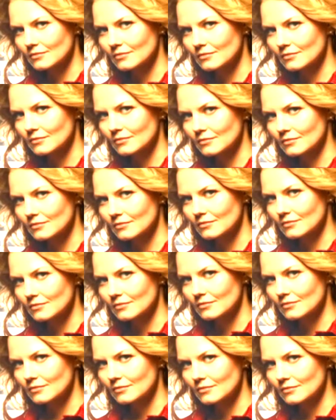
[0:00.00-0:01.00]

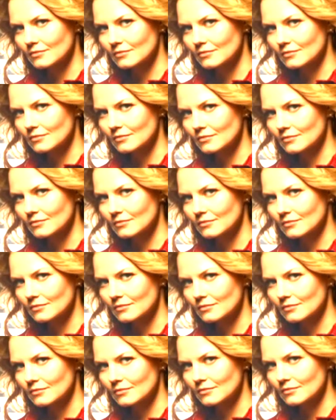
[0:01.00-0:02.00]

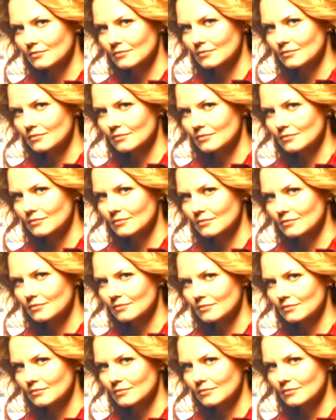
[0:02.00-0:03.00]
No words are spoken by the person on screen.